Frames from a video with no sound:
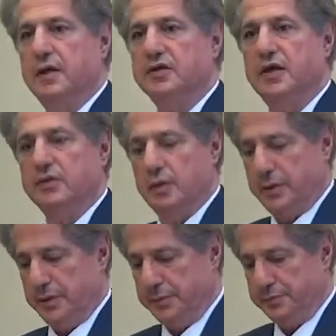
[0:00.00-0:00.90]
and
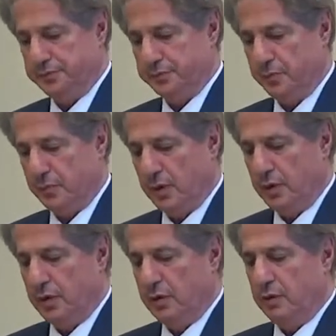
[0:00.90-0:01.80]
gentlemen,
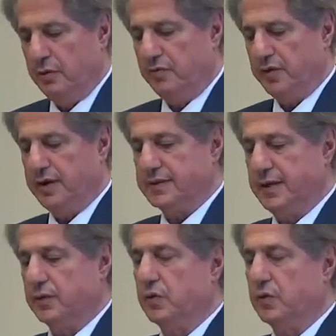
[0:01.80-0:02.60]
friends and